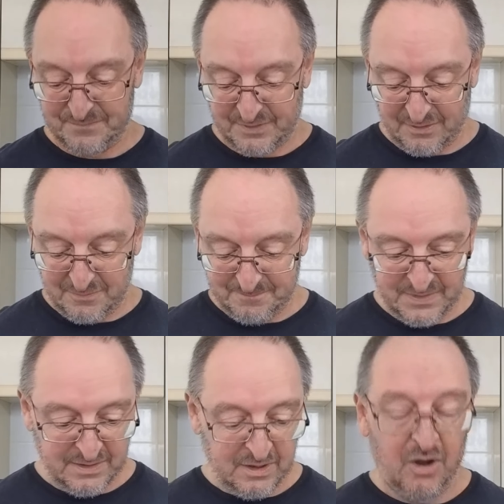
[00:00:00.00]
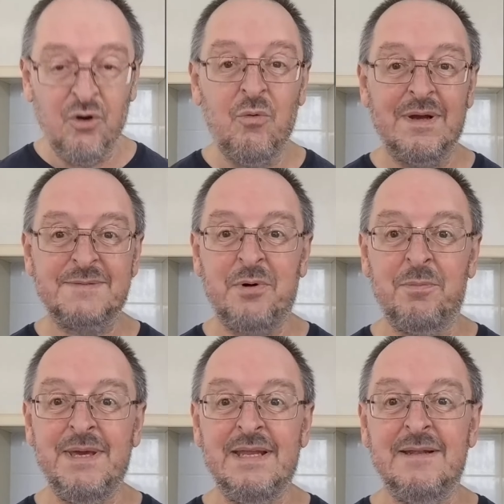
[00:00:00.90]
so always
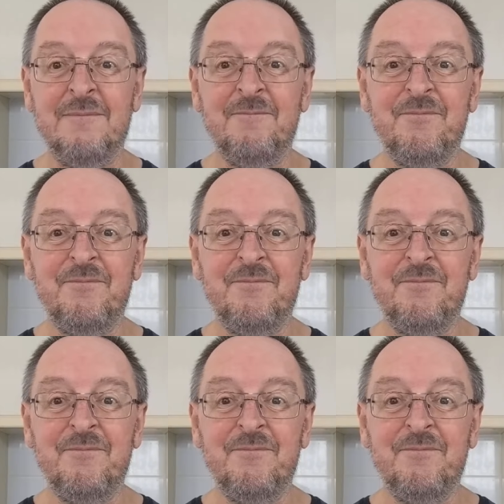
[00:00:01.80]
pop in,